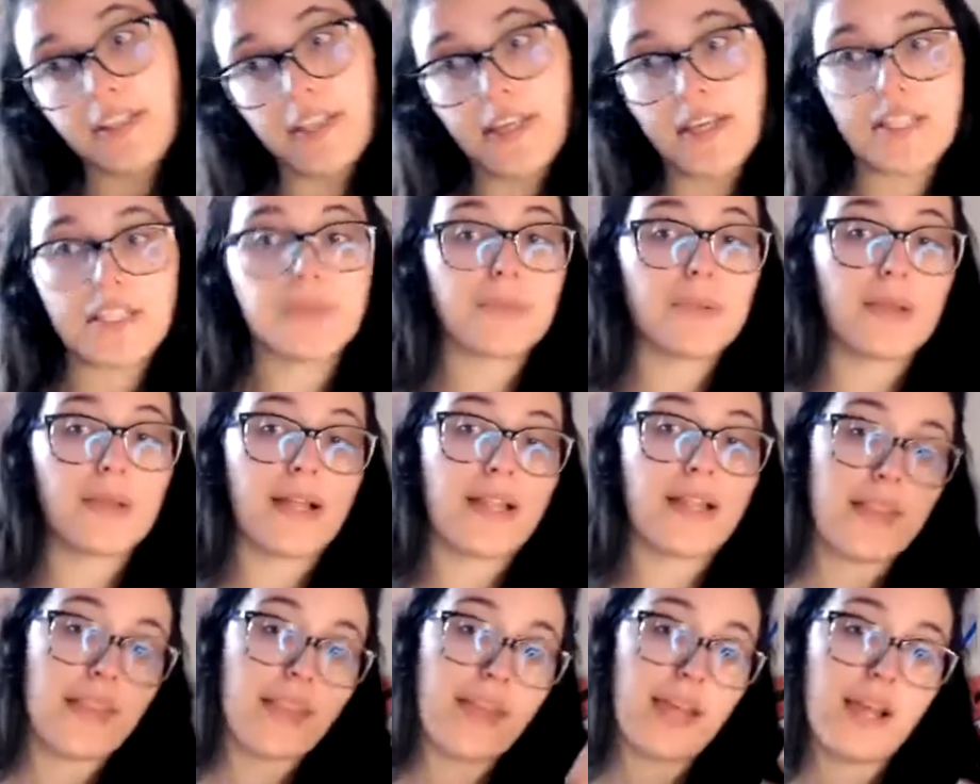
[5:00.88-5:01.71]
this,
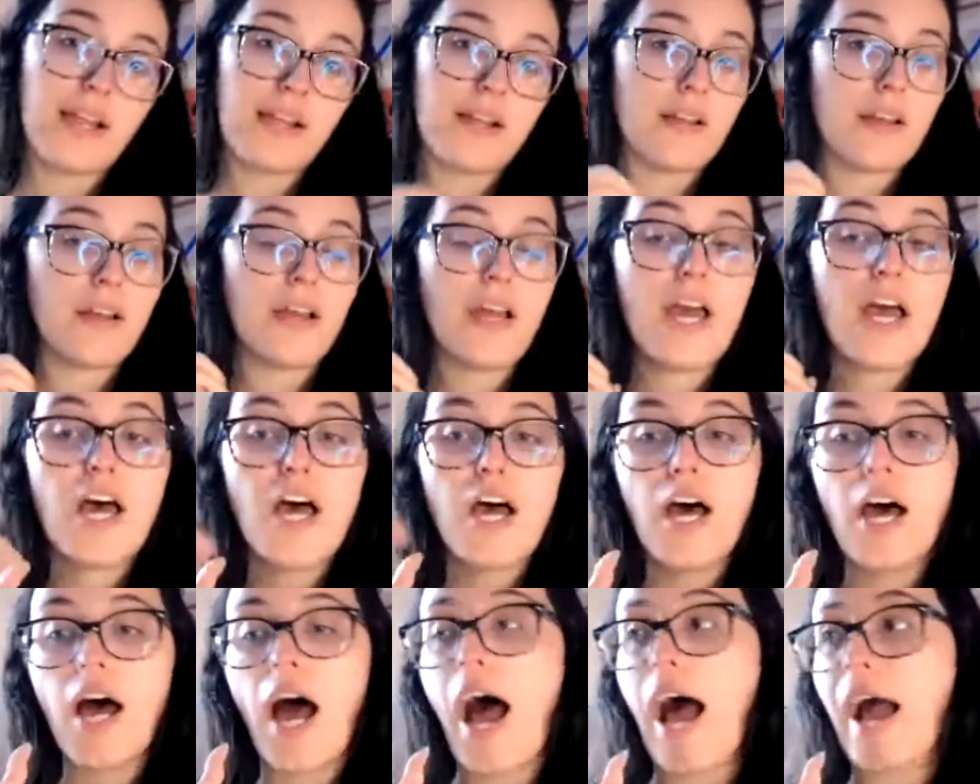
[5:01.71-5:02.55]
plan that.
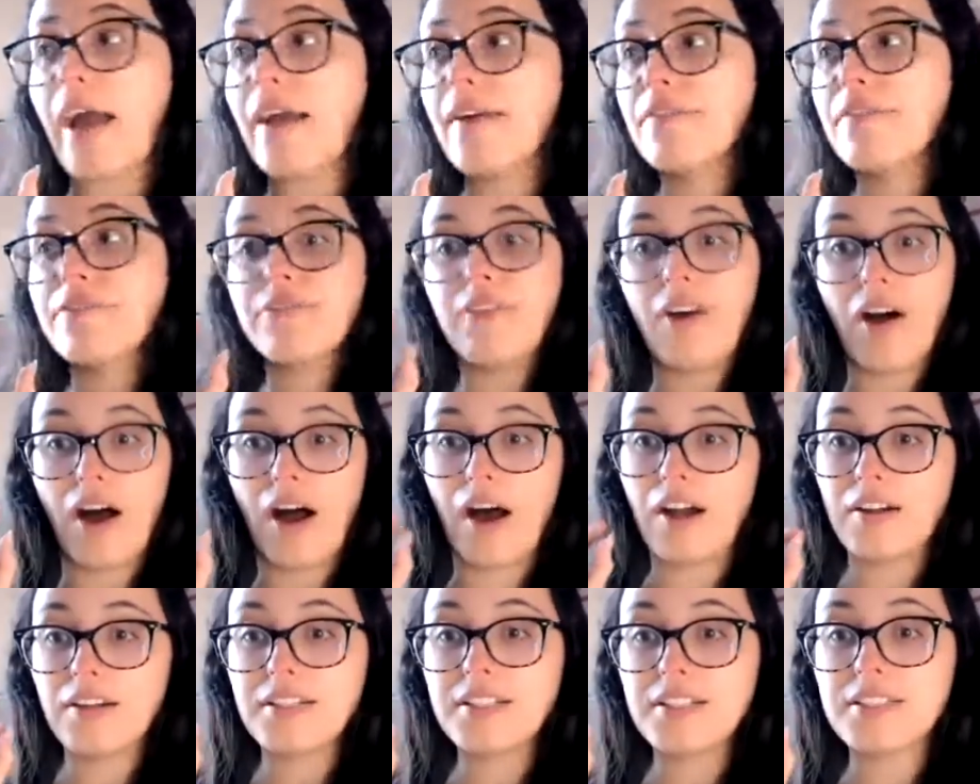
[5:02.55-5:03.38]
I've
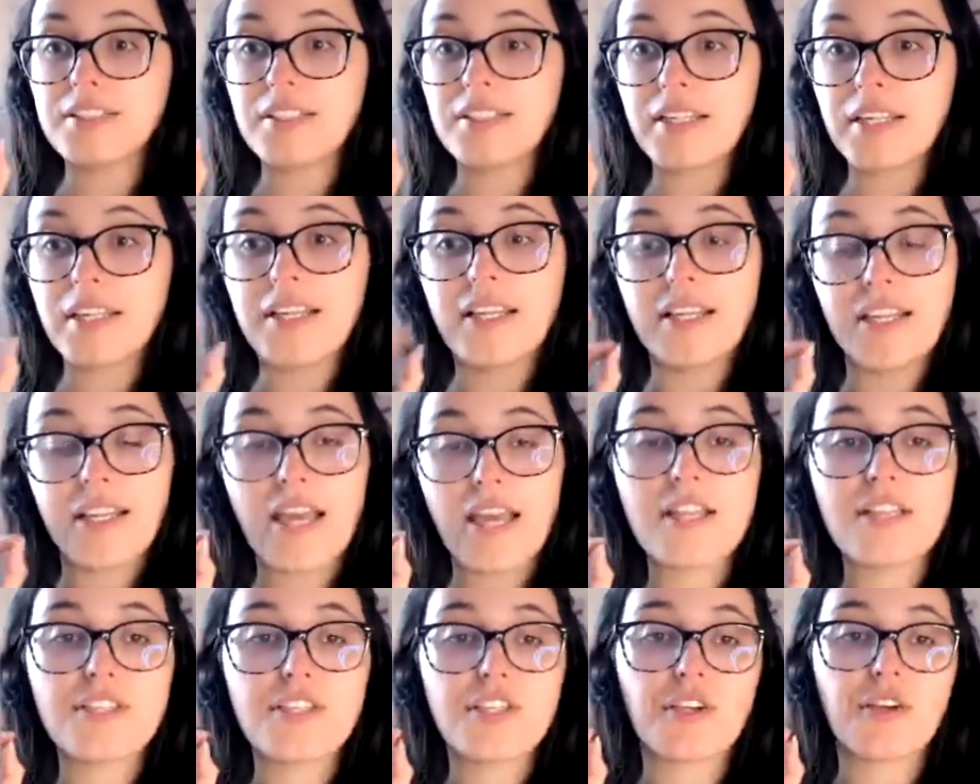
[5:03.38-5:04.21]
honestly in
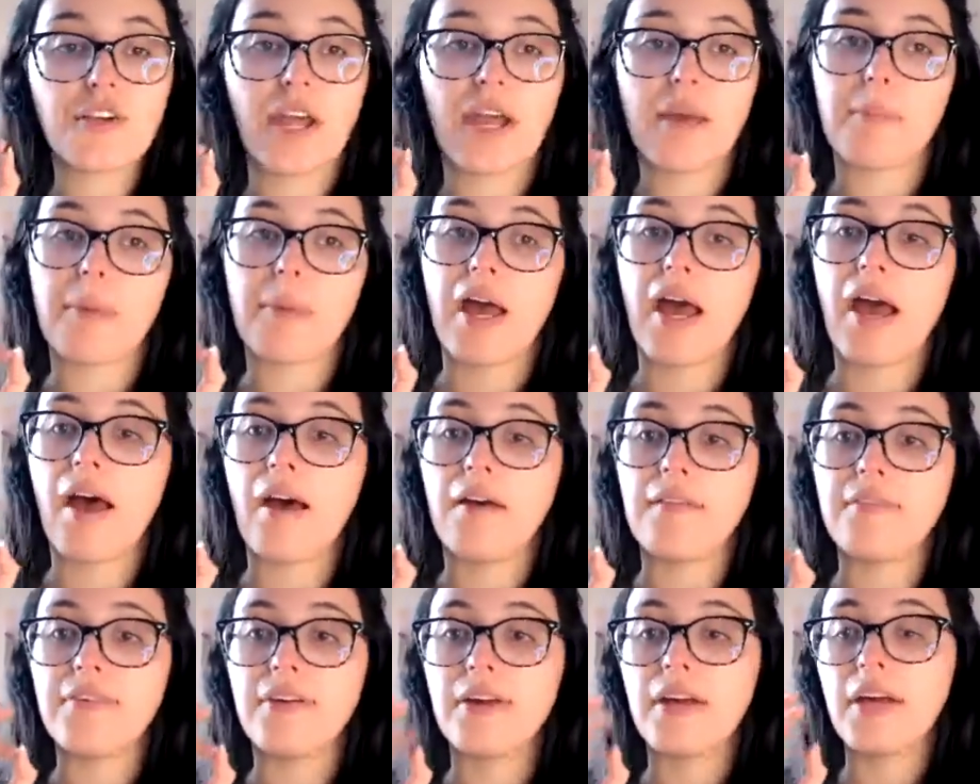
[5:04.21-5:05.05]
Instagram
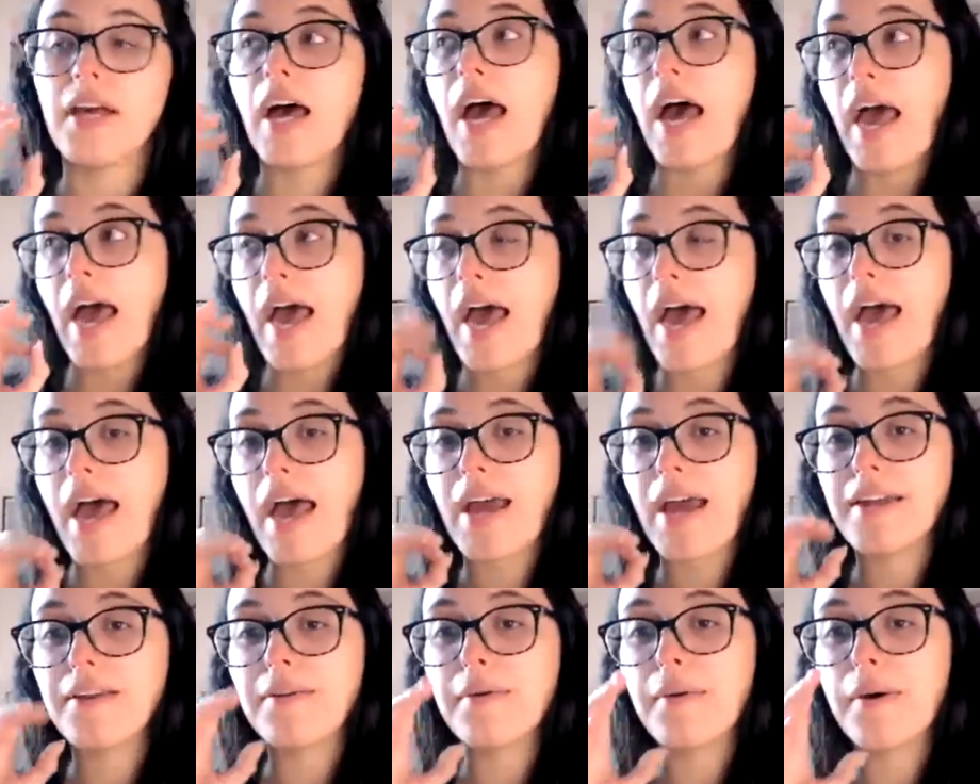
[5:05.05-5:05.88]
have
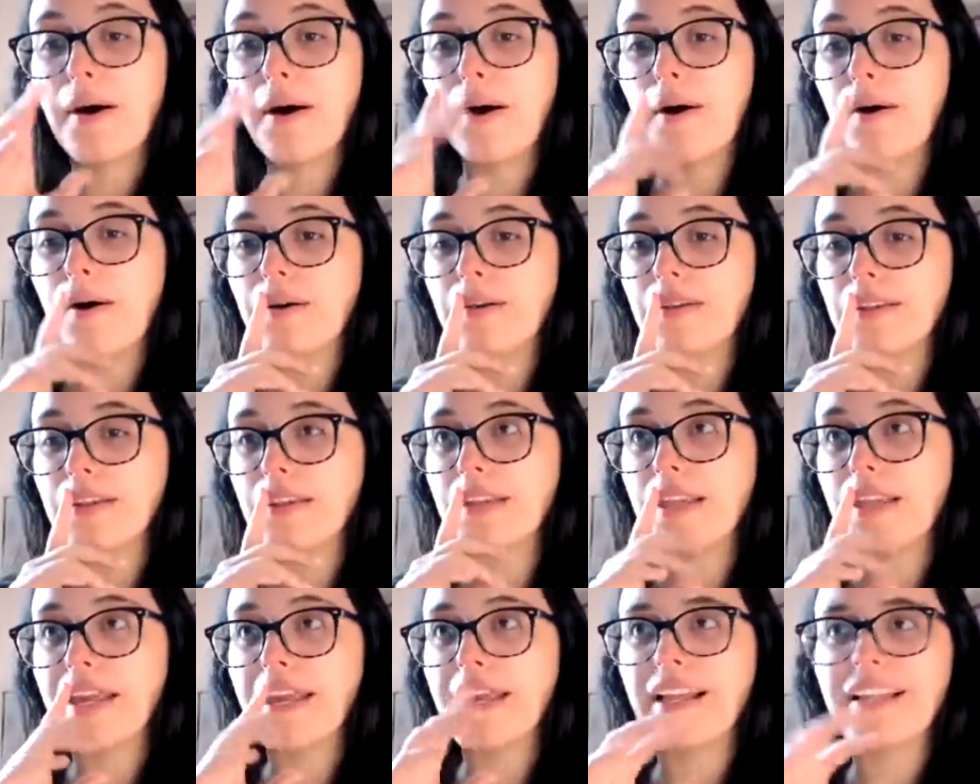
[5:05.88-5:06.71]
had
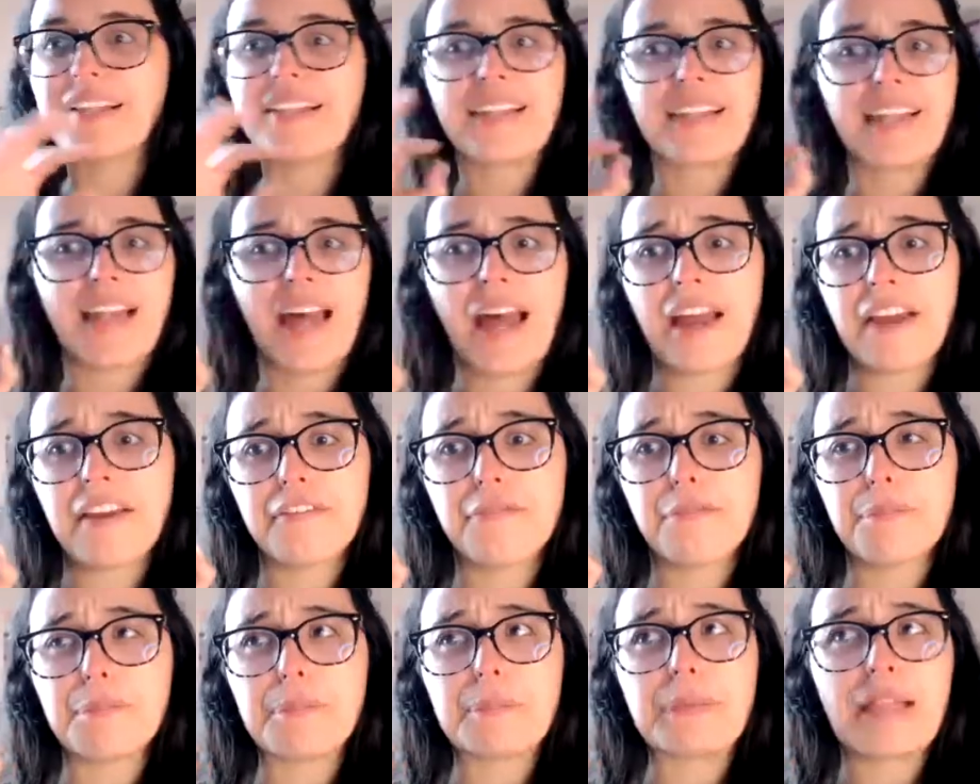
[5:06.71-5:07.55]
like a
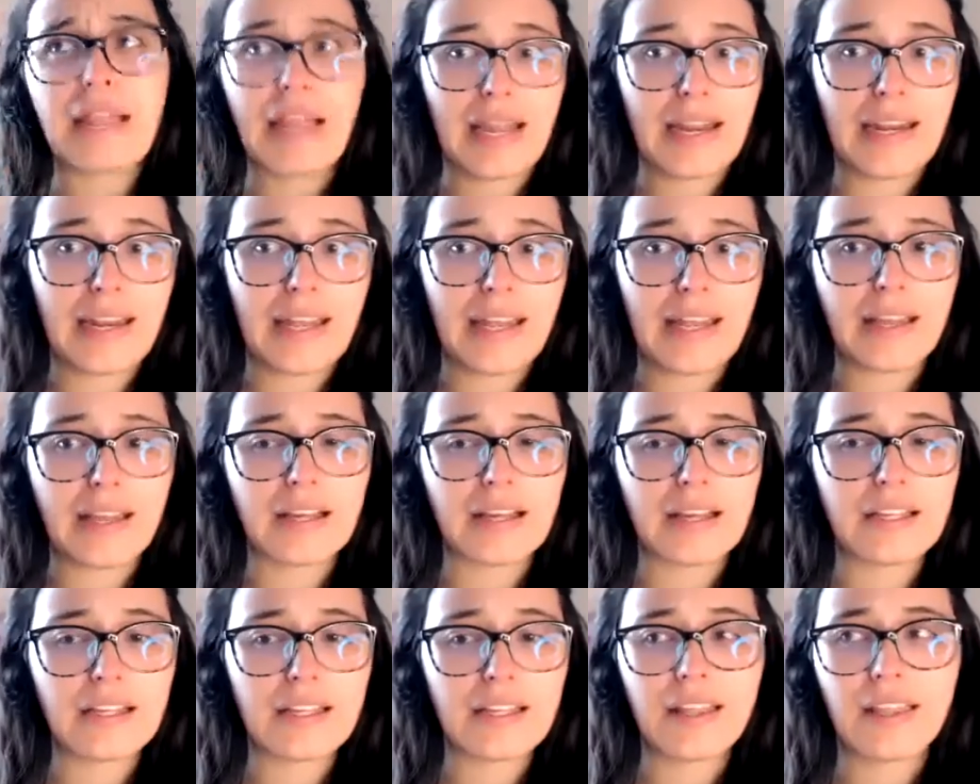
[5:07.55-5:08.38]
life
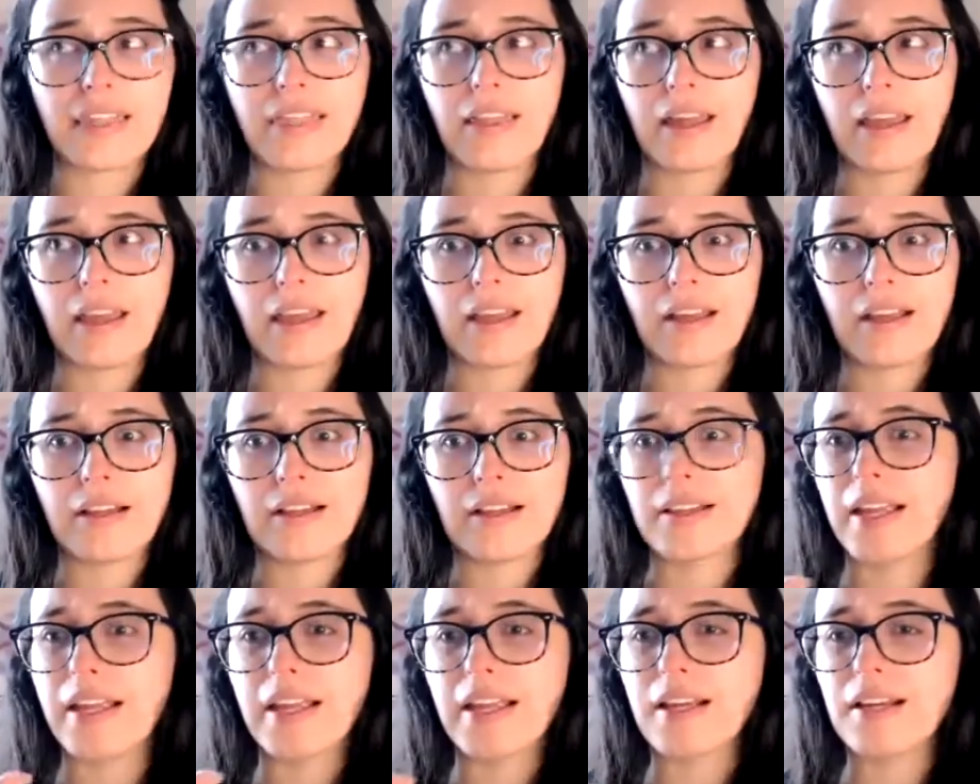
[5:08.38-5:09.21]
planning thing,
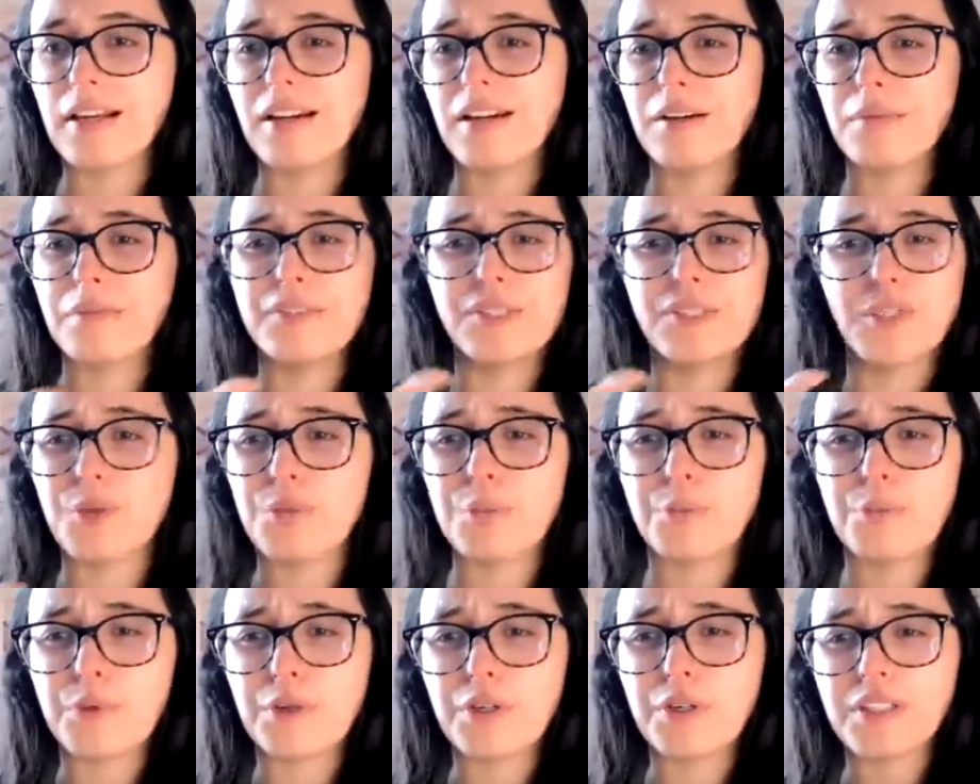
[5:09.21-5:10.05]
like a
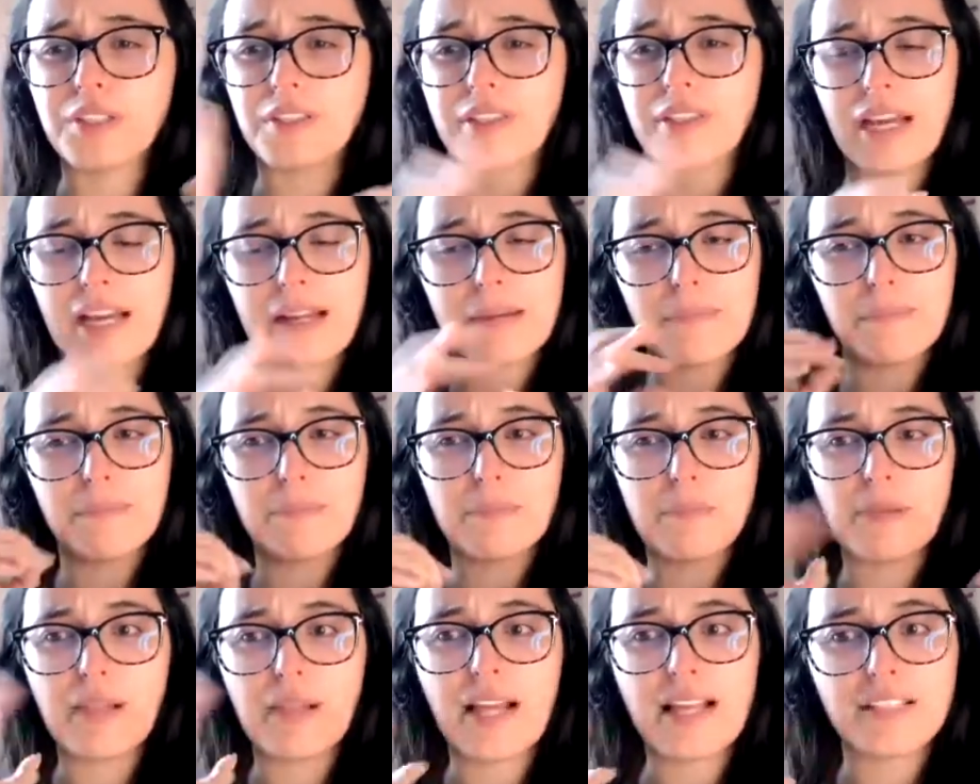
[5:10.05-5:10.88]
notebook that
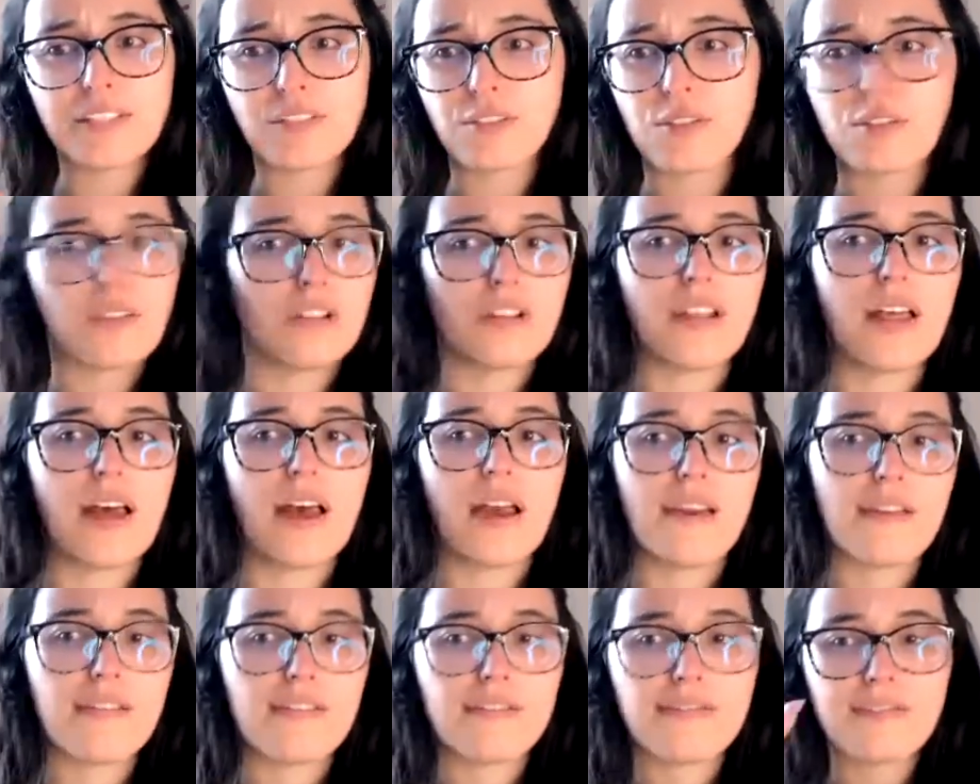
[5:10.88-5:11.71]
plans all your
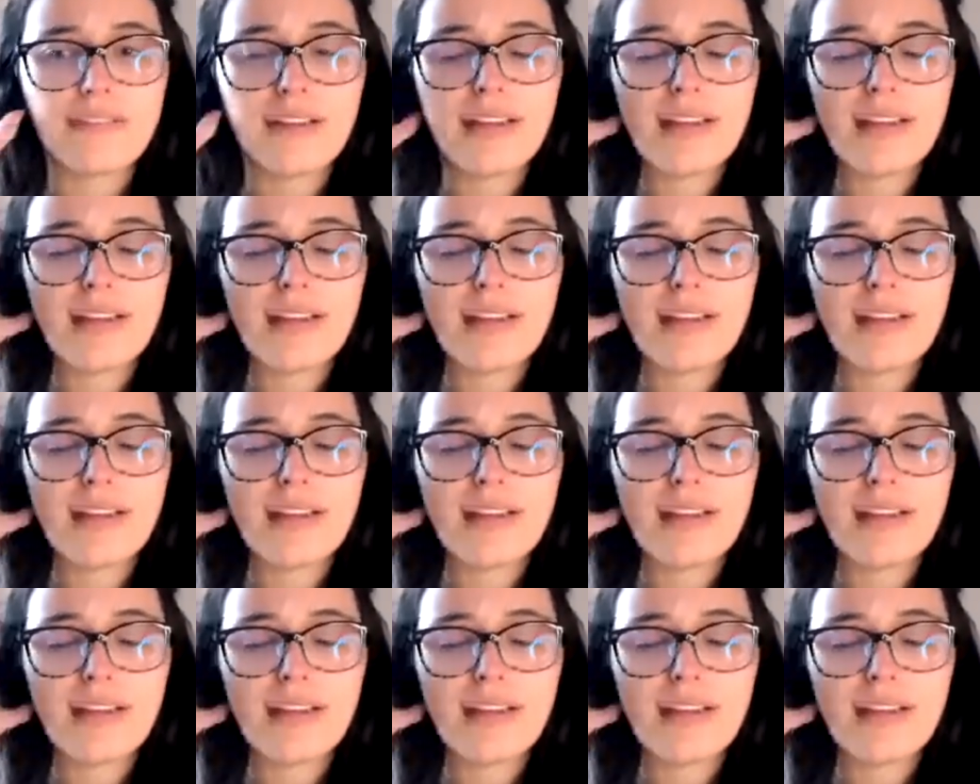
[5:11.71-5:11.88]
life.